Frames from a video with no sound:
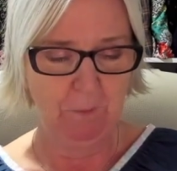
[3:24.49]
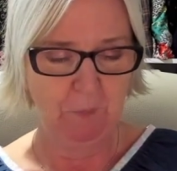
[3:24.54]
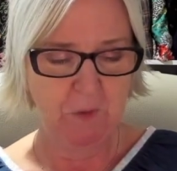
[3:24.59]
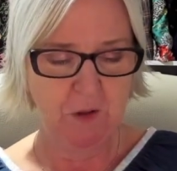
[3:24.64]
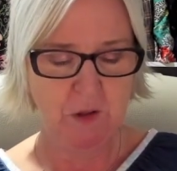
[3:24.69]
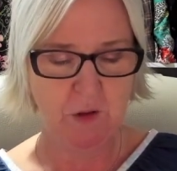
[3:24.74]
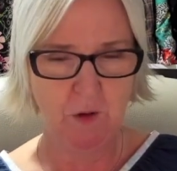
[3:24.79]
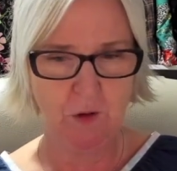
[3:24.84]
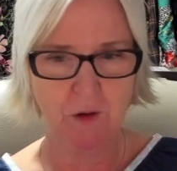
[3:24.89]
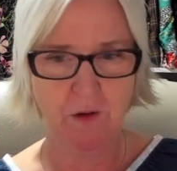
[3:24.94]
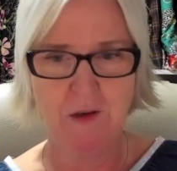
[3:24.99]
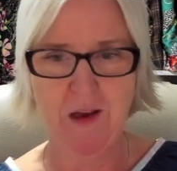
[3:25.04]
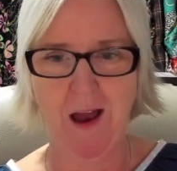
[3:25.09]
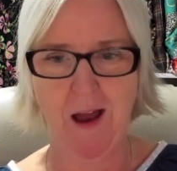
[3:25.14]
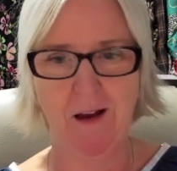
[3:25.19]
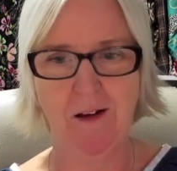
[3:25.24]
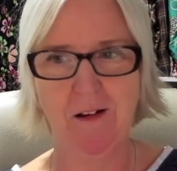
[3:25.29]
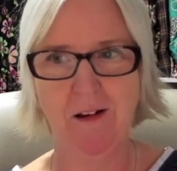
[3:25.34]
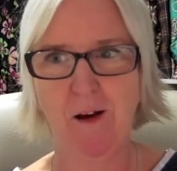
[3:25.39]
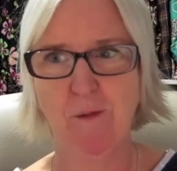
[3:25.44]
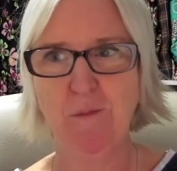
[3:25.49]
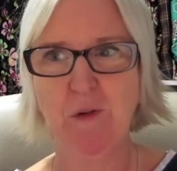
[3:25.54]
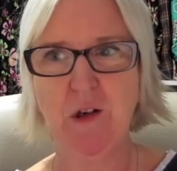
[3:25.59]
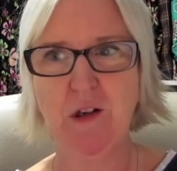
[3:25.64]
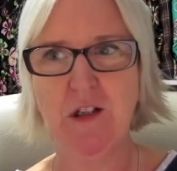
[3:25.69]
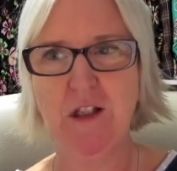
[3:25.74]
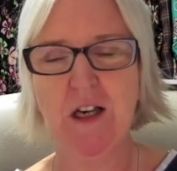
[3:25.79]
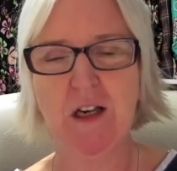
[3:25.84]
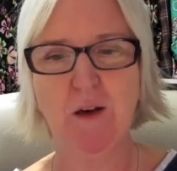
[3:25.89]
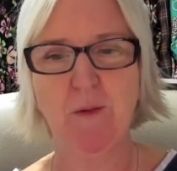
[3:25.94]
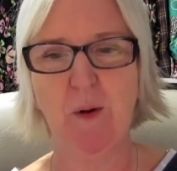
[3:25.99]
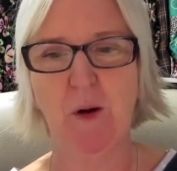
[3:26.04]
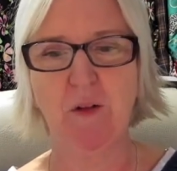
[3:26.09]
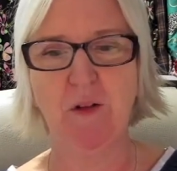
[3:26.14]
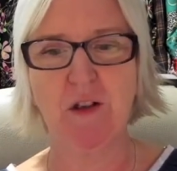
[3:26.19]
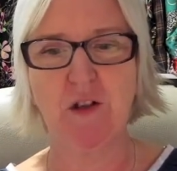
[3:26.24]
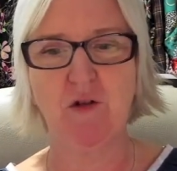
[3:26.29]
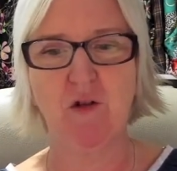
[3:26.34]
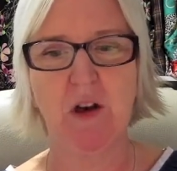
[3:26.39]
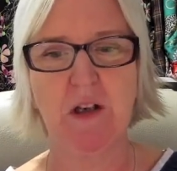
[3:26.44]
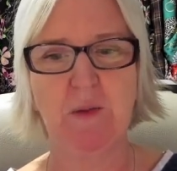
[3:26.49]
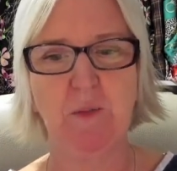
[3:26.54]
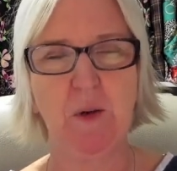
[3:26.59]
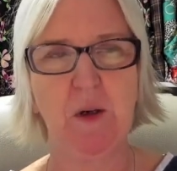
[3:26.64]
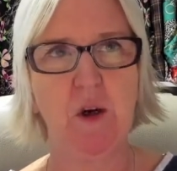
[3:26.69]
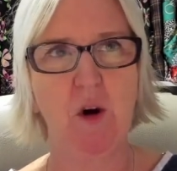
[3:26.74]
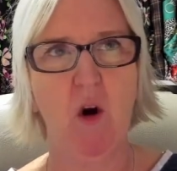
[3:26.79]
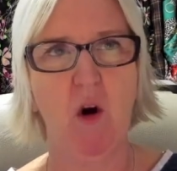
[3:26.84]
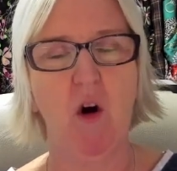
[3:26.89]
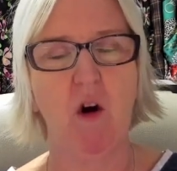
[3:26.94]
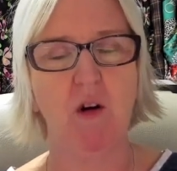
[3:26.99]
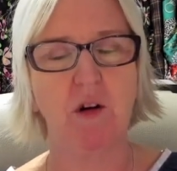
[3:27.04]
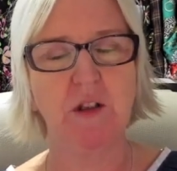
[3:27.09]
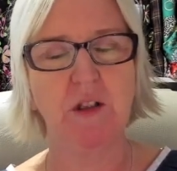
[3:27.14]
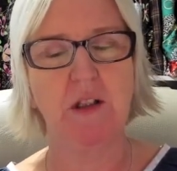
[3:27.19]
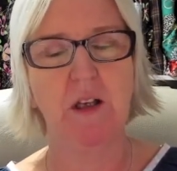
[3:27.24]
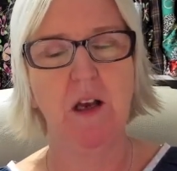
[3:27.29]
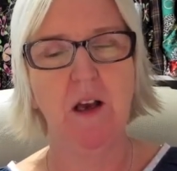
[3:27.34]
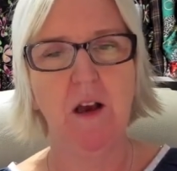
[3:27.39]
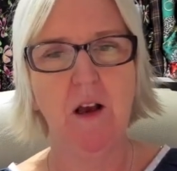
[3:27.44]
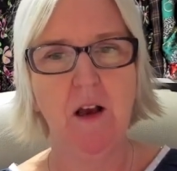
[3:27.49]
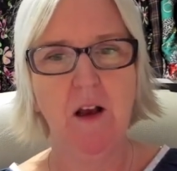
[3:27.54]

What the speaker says: So yeah, I'm going to tell you about this dress because